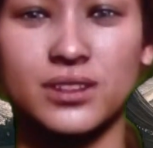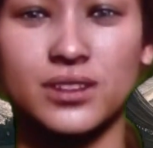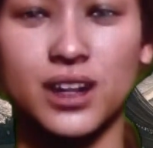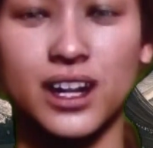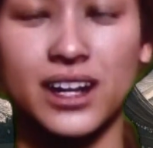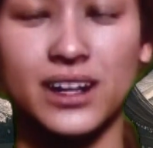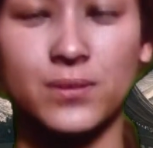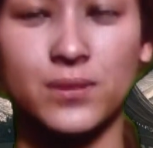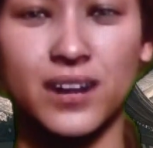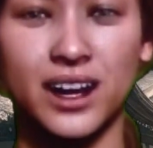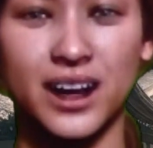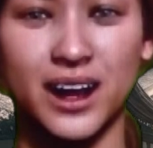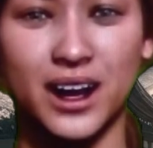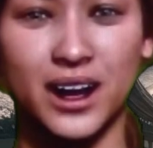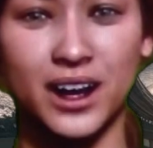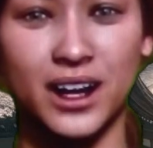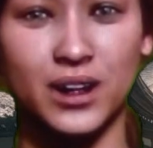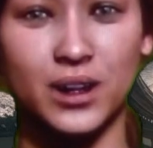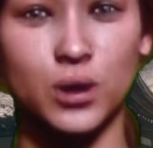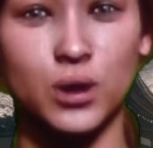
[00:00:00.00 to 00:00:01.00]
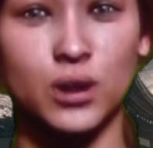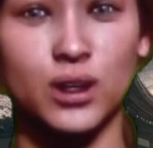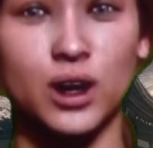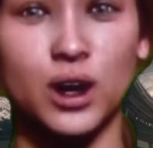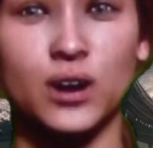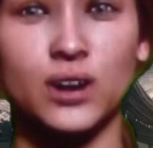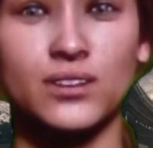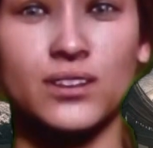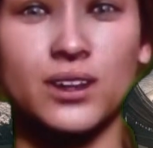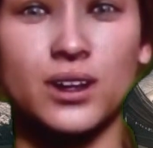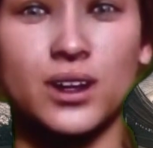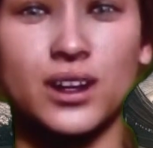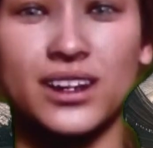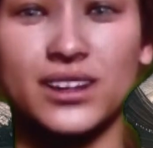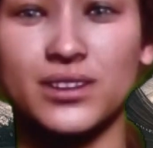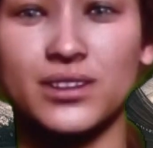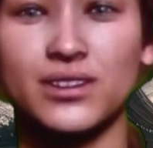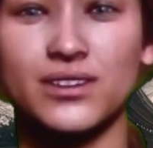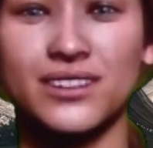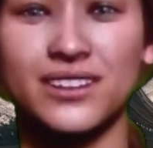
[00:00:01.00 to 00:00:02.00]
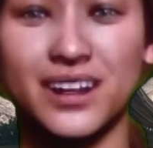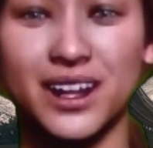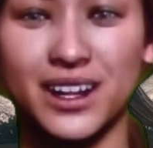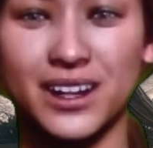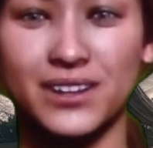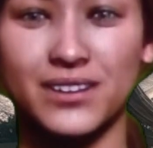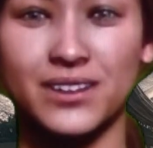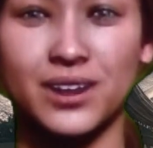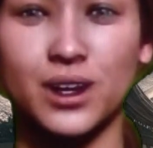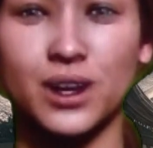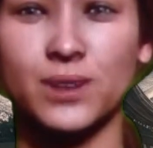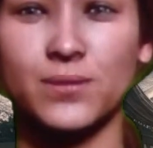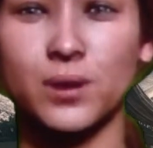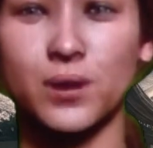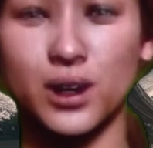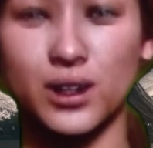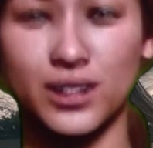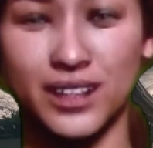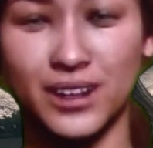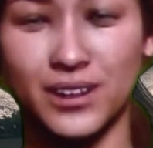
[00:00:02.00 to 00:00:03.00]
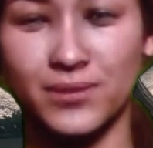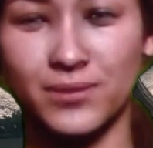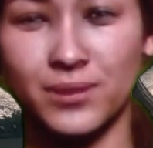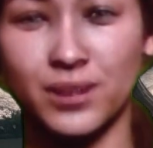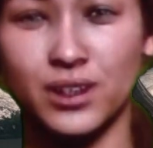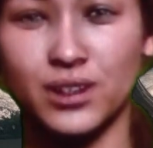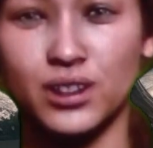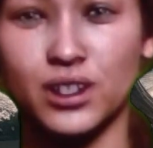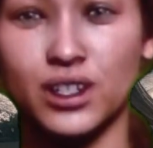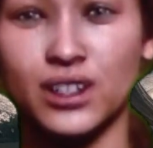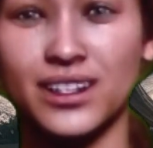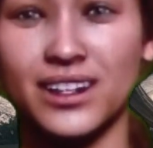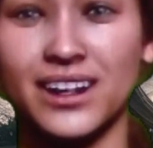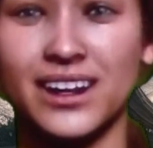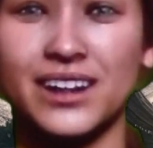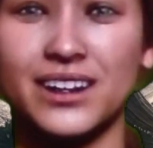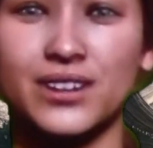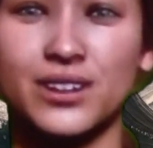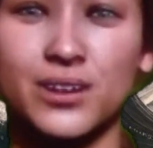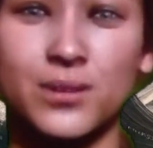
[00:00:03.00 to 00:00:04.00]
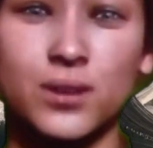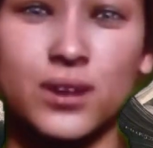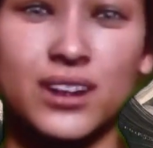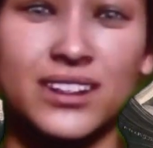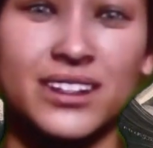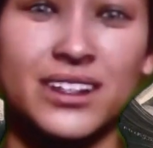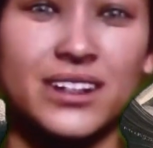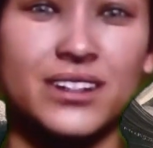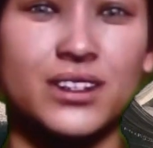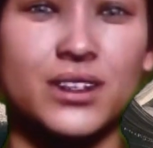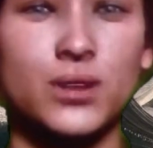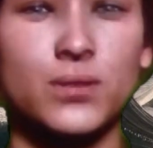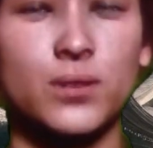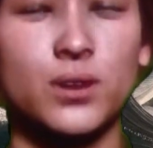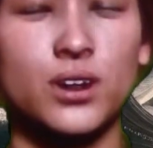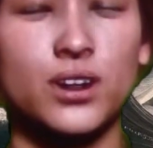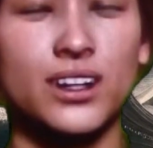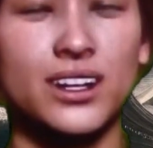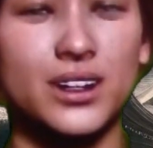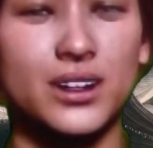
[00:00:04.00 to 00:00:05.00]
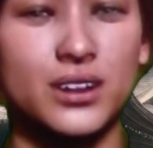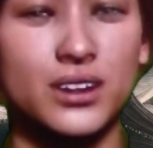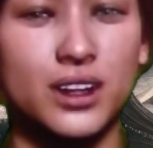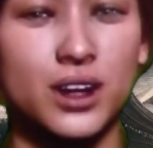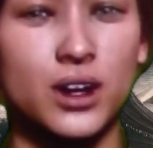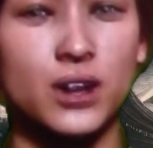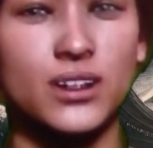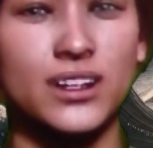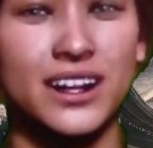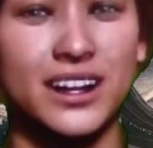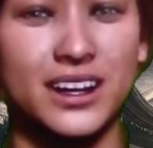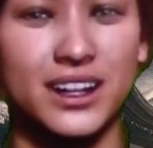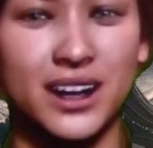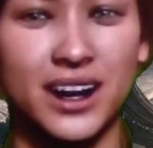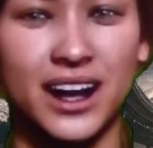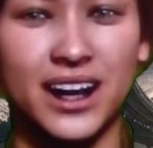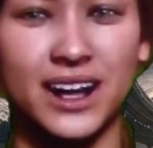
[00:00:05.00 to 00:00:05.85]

Display artwork or photographs that evoke positive emotions and represent your personal goals and